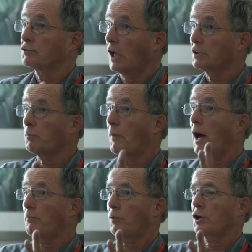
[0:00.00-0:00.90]
So that's
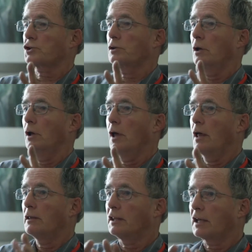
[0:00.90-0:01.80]
my impression,
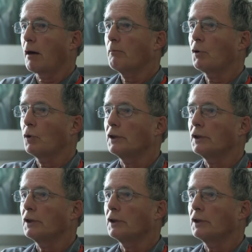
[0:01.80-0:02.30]
that the government